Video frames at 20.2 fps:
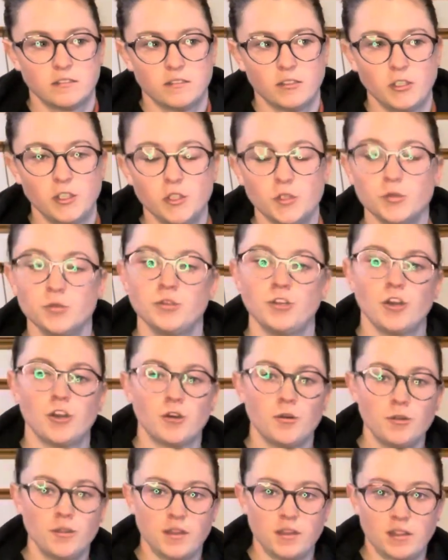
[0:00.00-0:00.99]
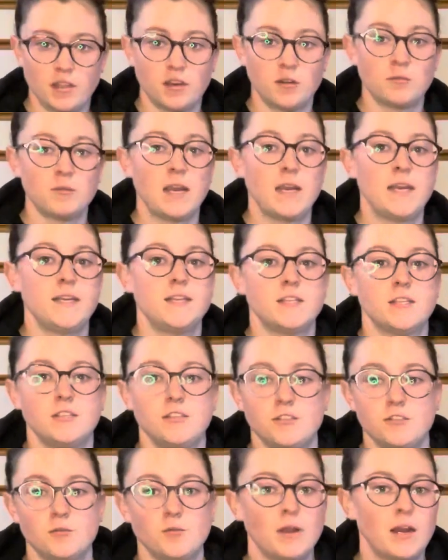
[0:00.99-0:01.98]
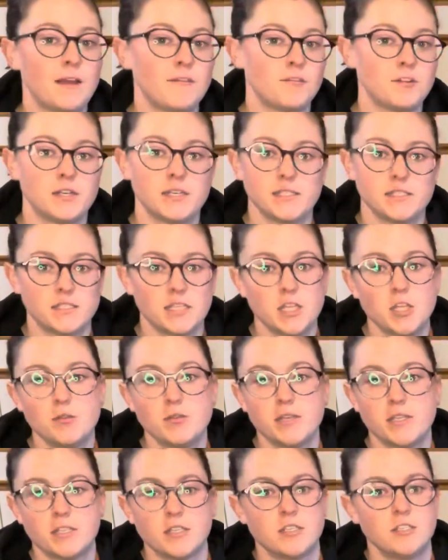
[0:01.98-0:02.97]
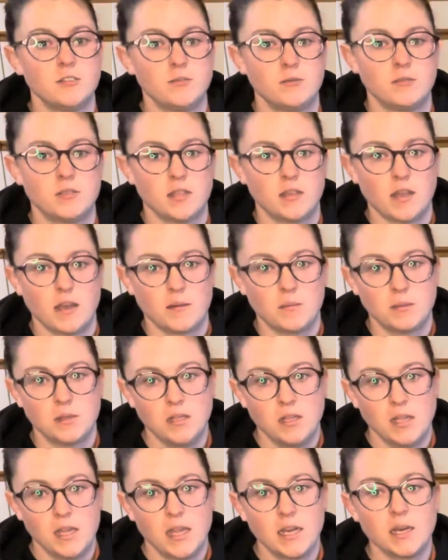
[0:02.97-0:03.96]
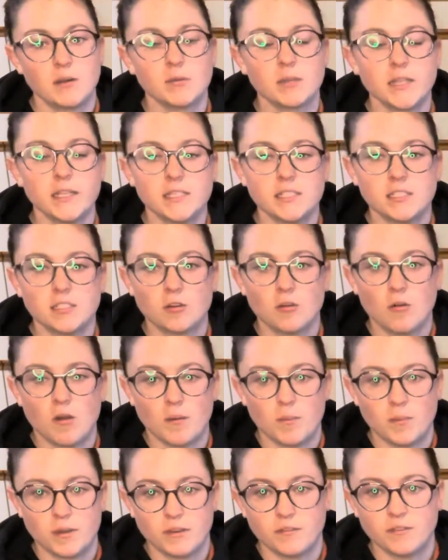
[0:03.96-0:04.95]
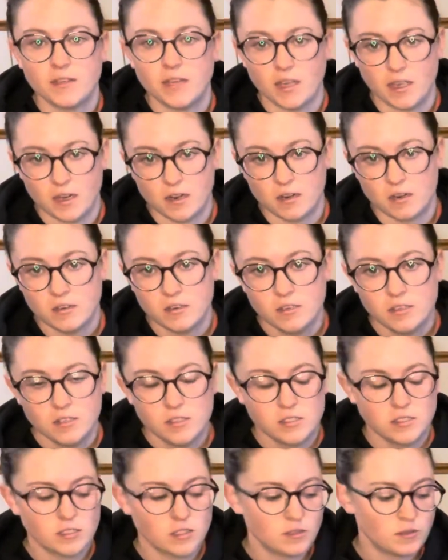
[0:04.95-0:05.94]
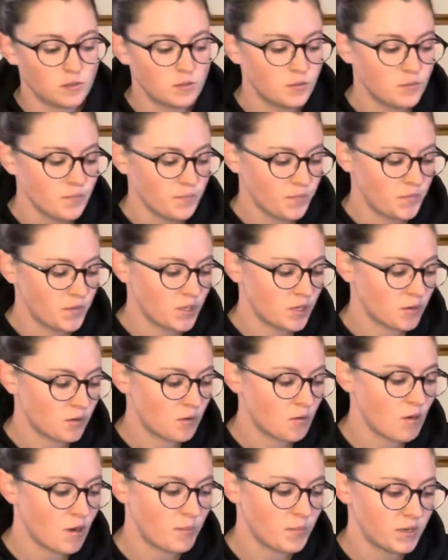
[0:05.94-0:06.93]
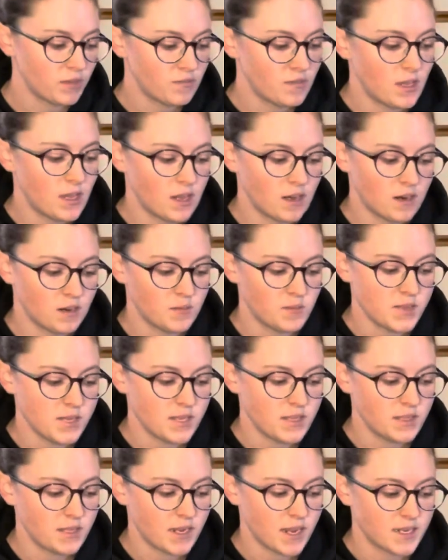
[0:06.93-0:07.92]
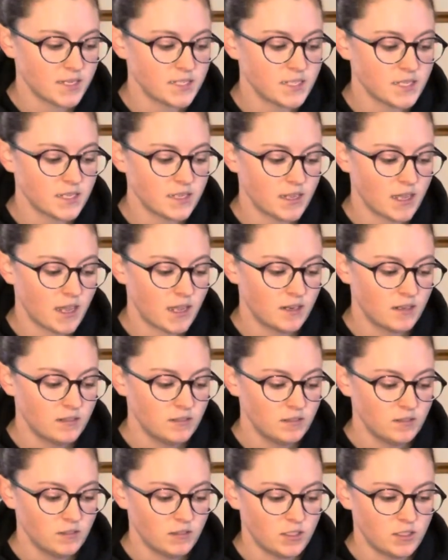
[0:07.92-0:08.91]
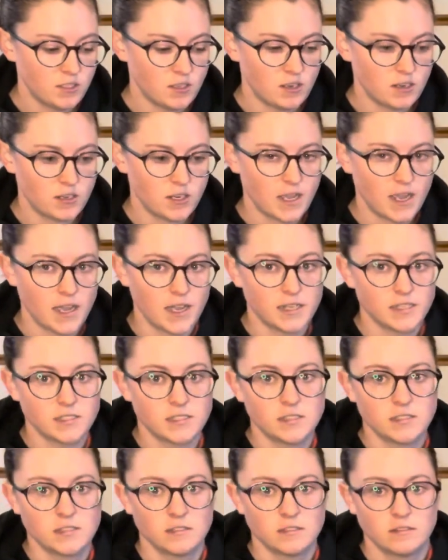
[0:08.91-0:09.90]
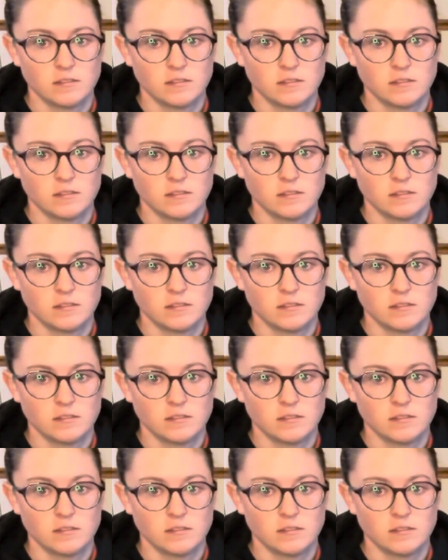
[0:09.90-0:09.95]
you know that they're ready to do whatever it is that you need to do to them. And it relates to cooperative care. So, cooperative care being the idea that the dog has